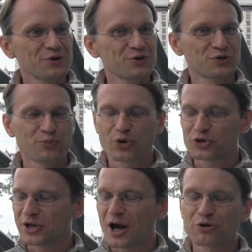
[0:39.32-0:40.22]

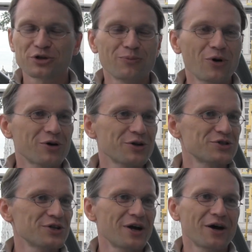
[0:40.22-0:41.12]
supporting our
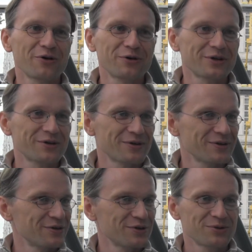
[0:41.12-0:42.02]
democracy, our
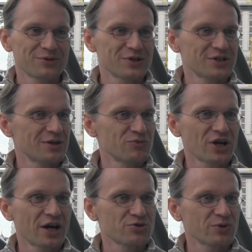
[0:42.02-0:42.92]
system
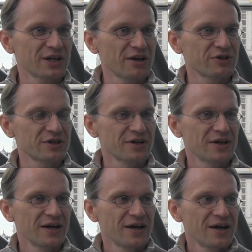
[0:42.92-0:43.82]
change, whatever,
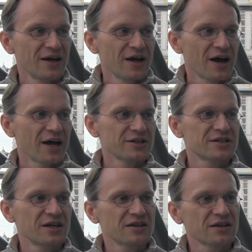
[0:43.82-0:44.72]
and
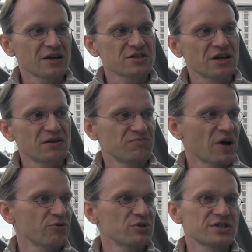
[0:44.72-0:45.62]
seeing that actually,
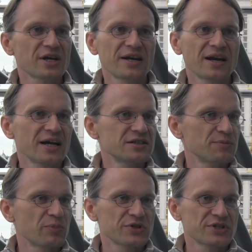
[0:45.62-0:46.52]
I would say
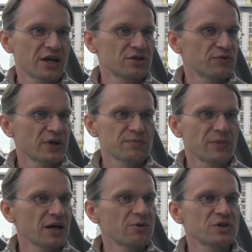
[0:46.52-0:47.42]
90% of that
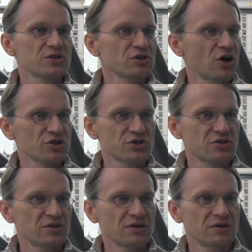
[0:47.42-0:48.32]
money was lost,
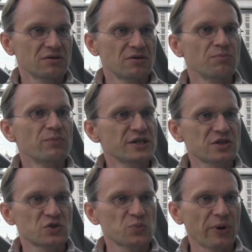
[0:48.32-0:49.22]

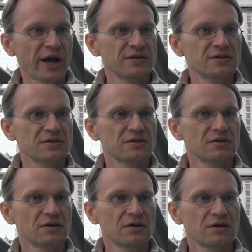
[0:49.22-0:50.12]
misspent,
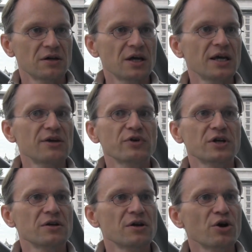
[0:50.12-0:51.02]

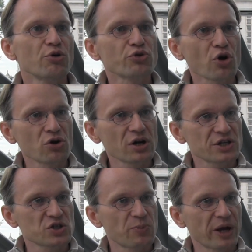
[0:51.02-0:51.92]
even wrongly
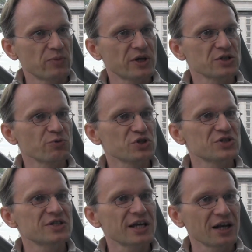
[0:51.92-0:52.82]
spent, because it was
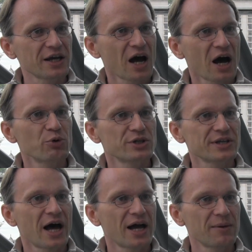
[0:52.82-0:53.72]
stealing our
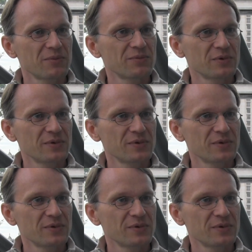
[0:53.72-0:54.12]
time